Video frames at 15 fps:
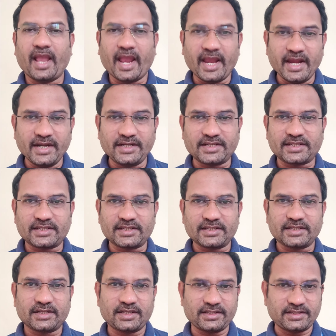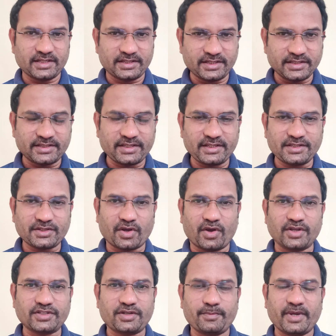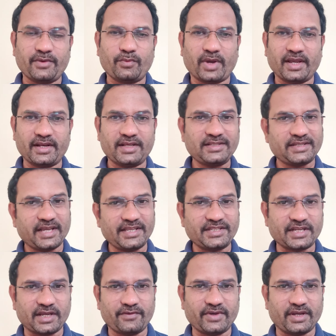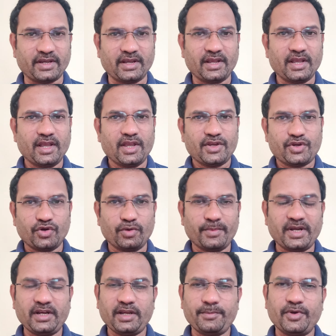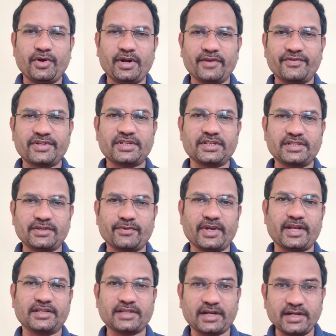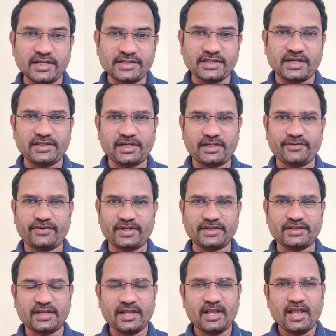AIDS is the disease caused by virus HIV, human immunodeficiency virus. Understand the difference.